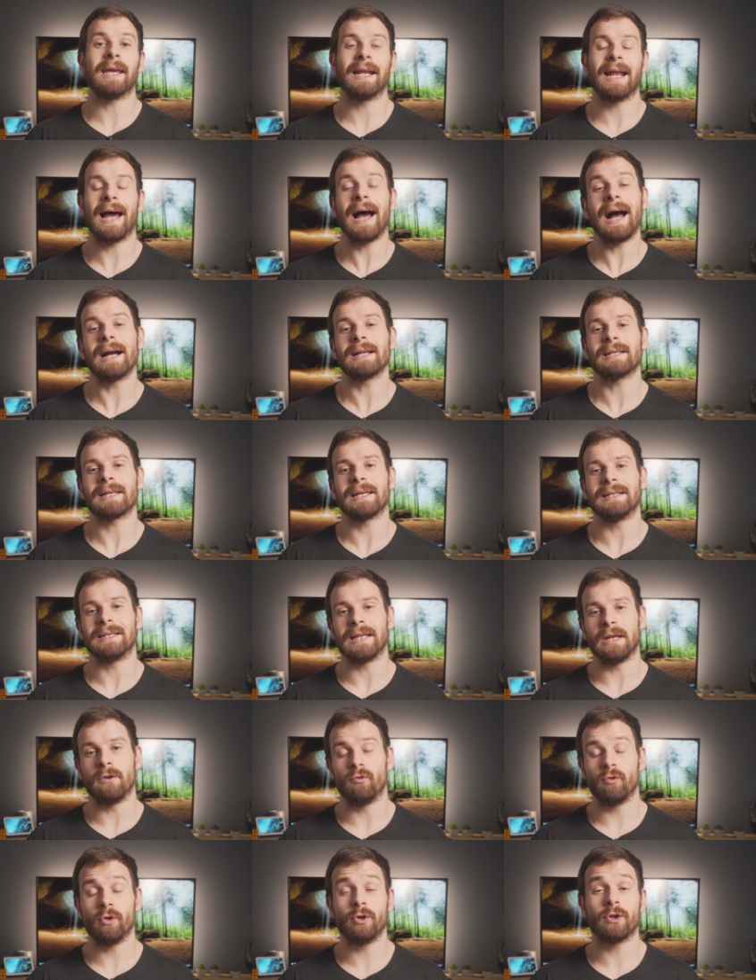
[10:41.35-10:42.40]
can act as
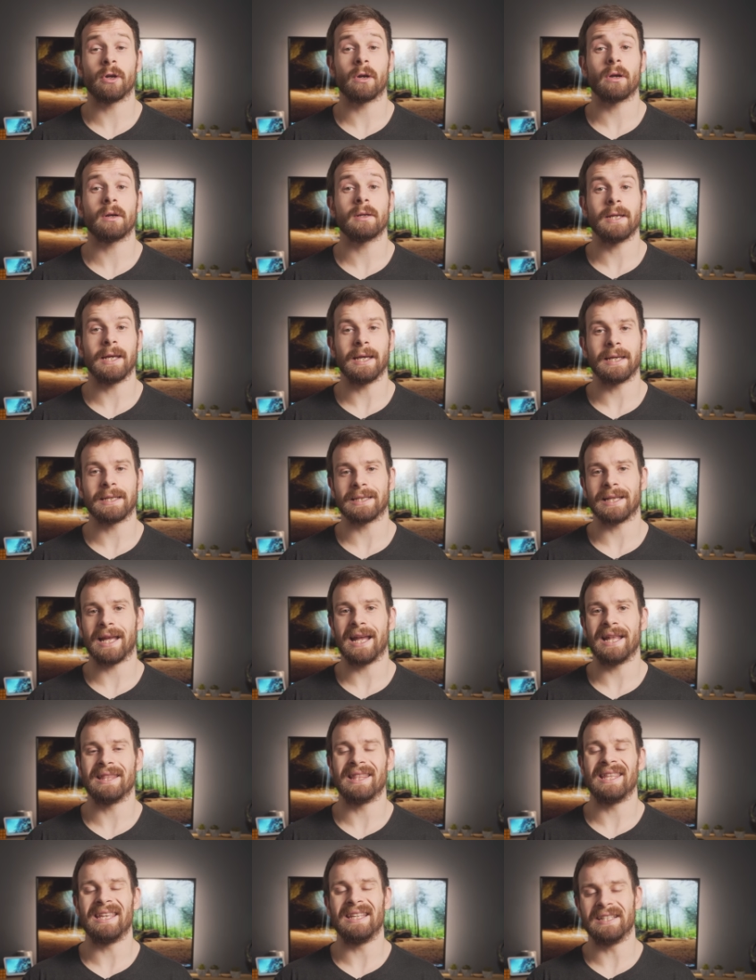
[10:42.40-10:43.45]
a router to
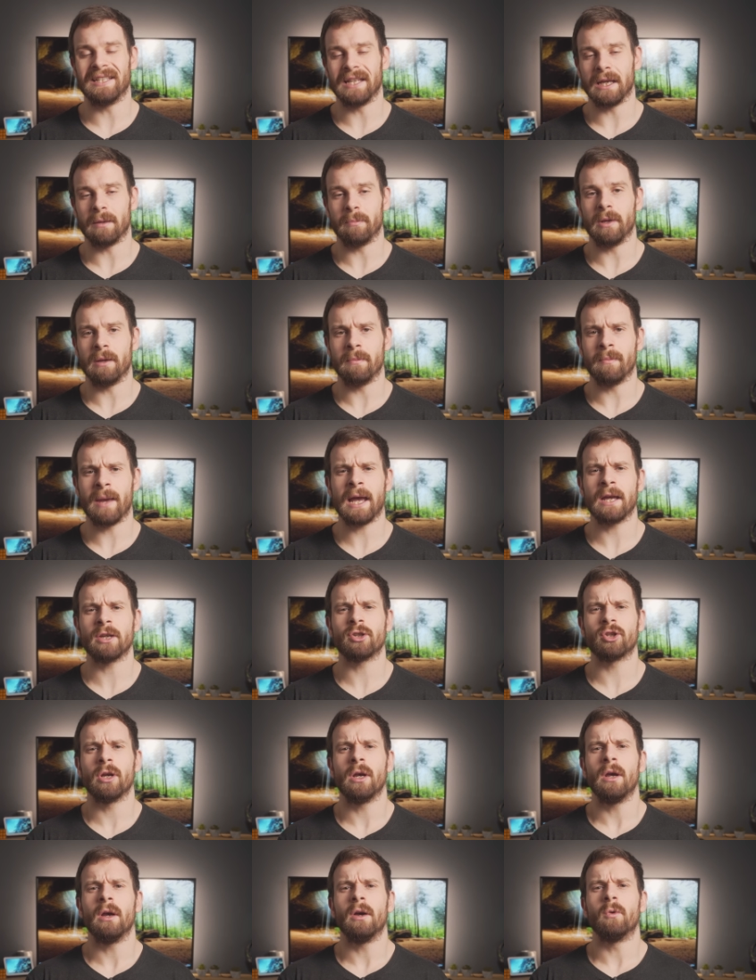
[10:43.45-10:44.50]
extend the Zigbee
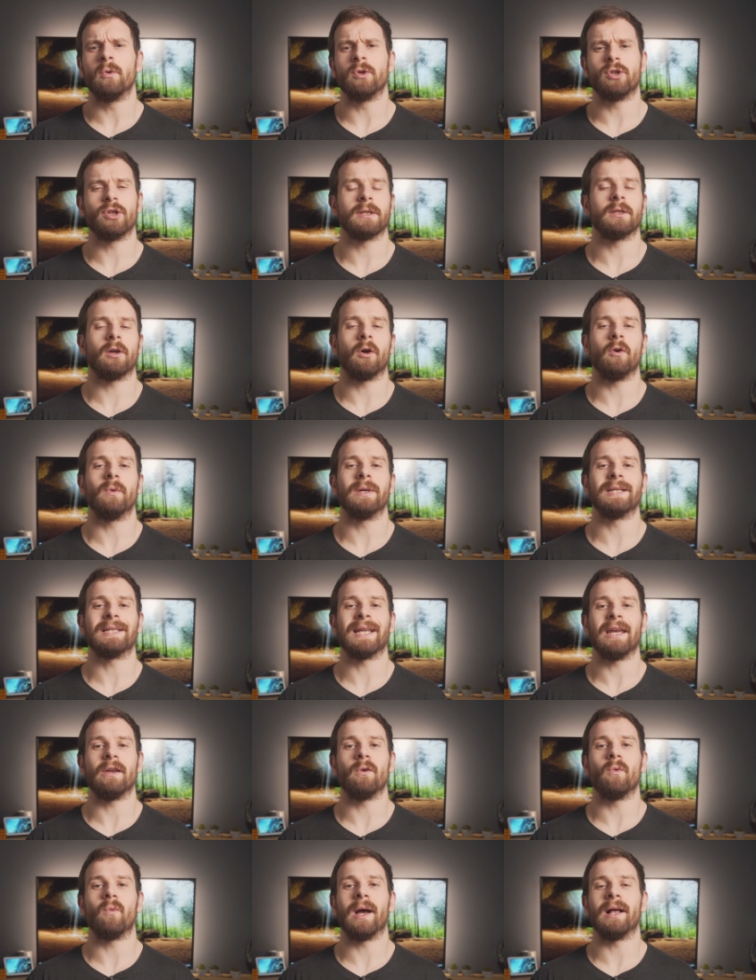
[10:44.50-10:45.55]
mesh, which is always
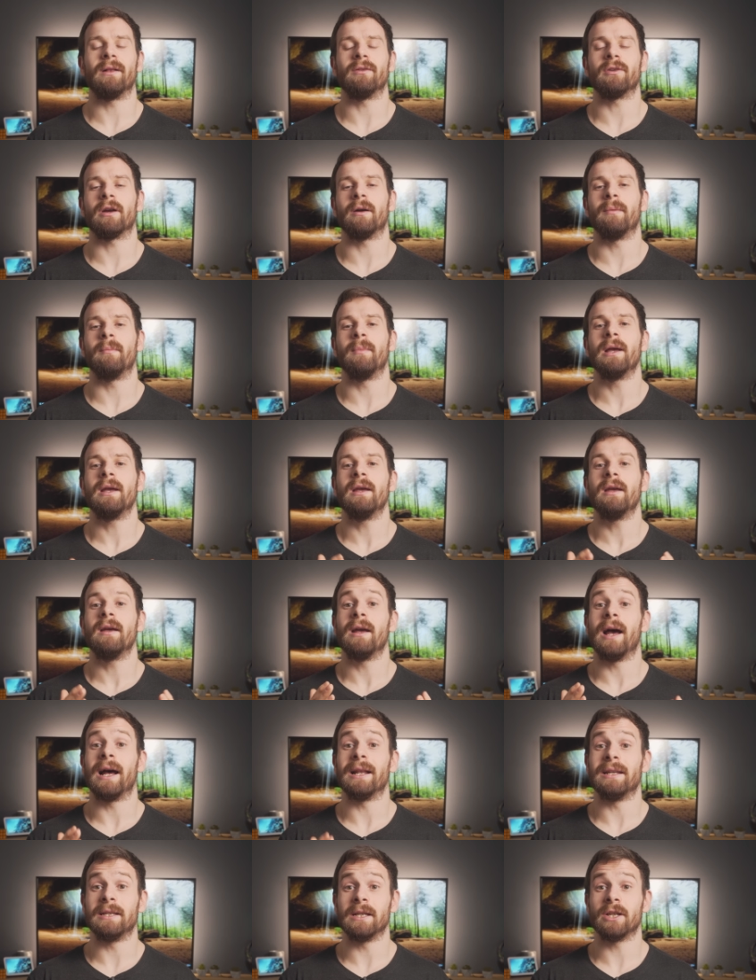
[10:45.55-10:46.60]
a welcome
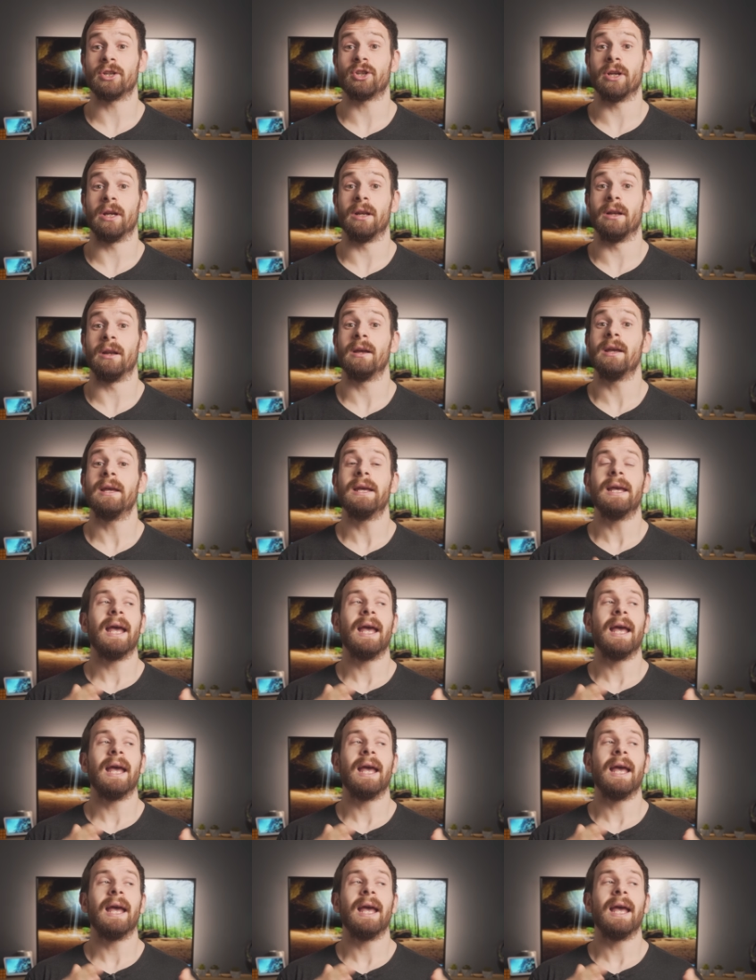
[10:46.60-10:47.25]
addition.